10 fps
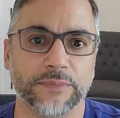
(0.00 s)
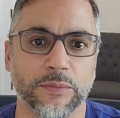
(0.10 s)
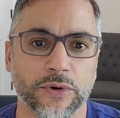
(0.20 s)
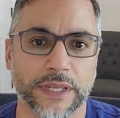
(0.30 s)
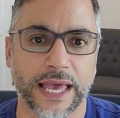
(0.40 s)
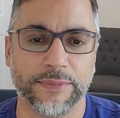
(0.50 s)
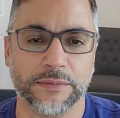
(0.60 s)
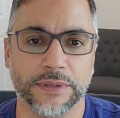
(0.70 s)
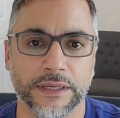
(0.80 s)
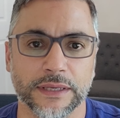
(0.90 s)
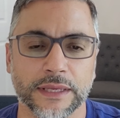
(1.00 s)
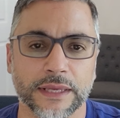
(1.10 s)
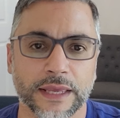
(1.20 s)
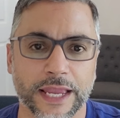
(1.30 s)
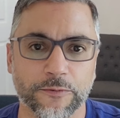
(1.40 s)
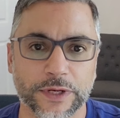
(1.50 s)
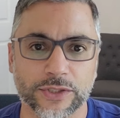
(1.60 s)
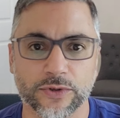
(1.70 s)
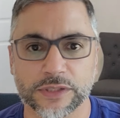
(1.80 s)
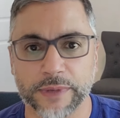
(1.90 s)
Be more than happy to be a
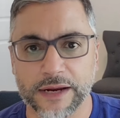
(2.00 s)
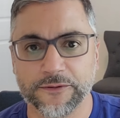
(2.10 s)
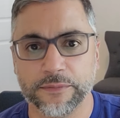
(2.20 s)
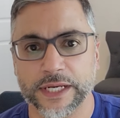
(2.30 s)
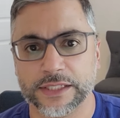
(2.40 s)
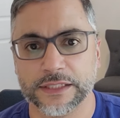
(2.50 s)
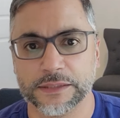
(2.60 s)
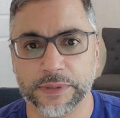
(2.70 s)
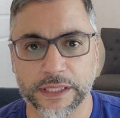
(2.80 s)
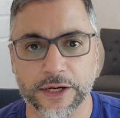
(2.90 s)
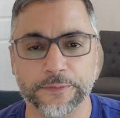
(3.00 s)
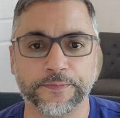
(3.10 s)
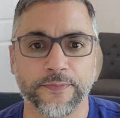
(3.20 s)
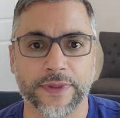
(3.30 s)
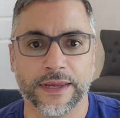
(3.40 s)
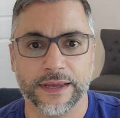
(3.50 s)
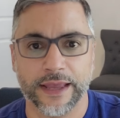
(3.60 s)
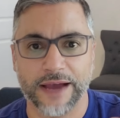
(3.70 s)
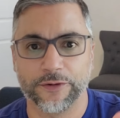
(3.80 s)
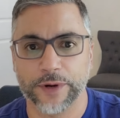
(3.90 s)
resource. My information is below.
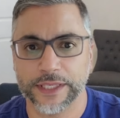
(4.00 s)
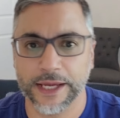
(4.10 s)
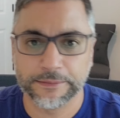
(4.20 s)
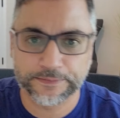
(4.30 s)
Have a great day.